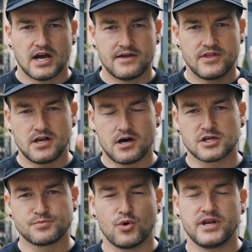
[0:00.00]
And the
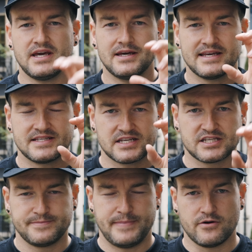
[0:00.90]
last point here is
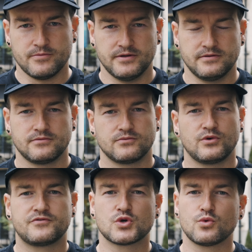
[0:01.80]
experiment.
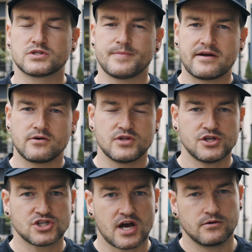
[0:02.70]
We've talked about it on this
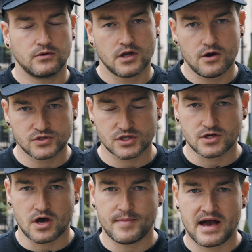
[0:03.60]
channel loads of
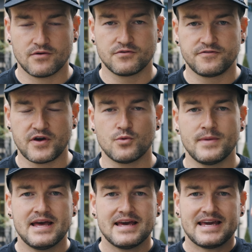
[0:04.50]
time, how film
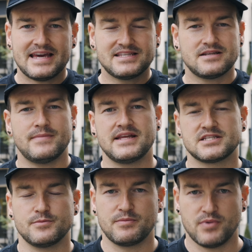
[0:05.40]
isn't meant
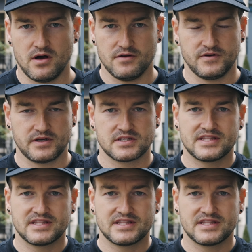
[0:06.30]
to be perfect.